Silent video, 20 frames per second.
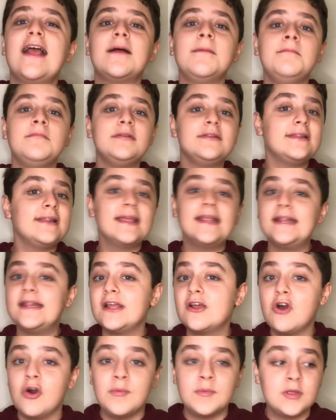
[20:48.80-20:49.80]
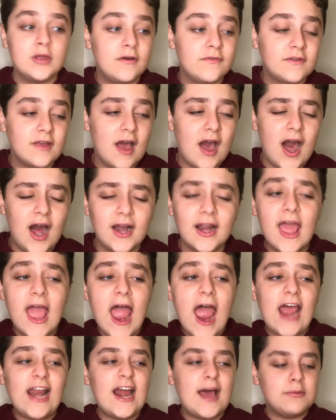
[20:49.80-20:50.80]
completely caught me off guard,
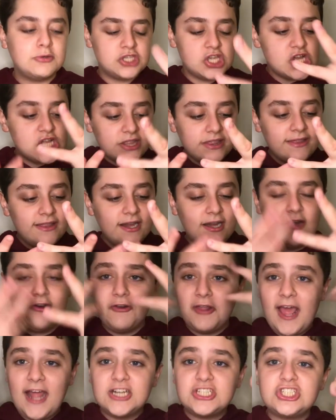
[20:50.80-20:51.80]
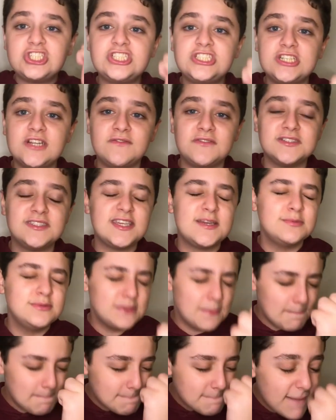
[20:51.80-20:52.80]
and I was literally had shivers. He was
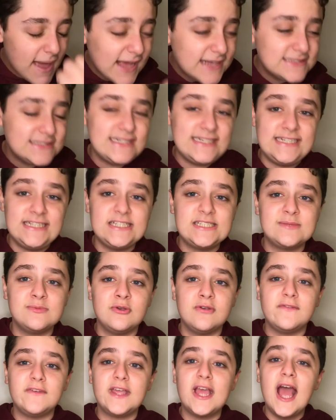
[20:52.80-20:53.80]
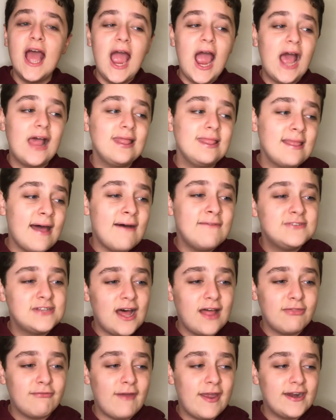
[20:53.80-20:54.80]
amazing in this movie. I love
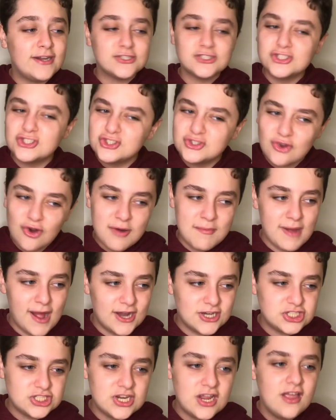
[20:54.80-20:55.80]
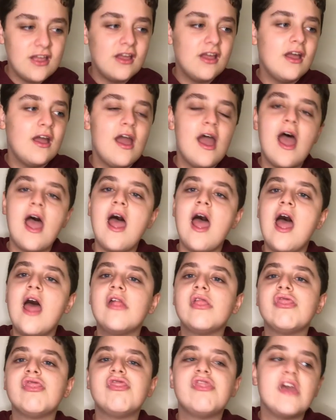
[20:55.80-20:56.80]
Darth Vader so much.
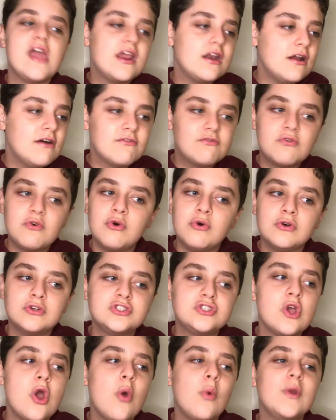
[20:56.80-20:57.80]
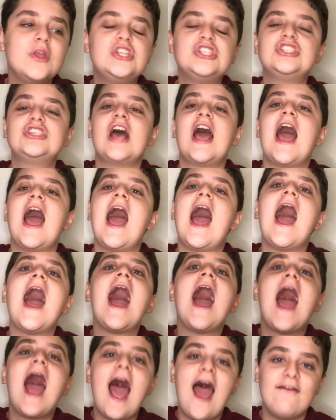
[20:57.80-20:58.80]
And then, of course, we just
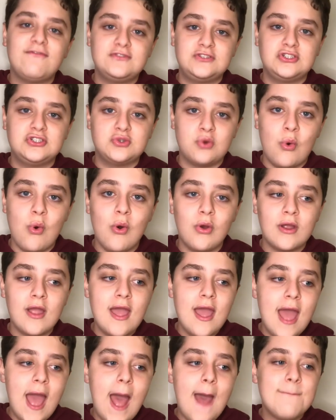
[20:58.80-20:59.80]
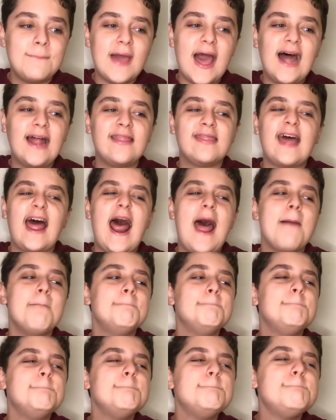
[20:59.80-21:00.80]
have to talk about that
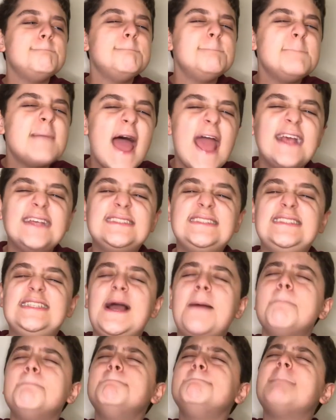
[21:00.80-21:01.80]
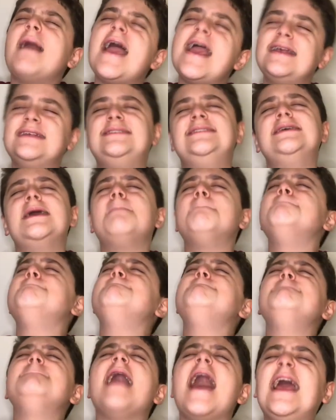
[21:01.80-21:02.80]
amazing, amazing,
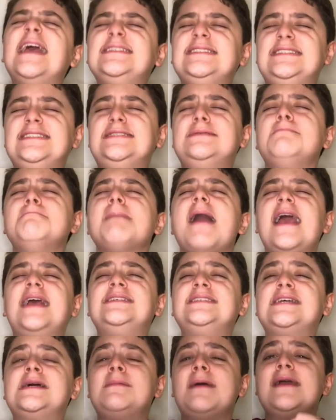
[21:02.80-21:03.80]
amazing, amazing, amazing,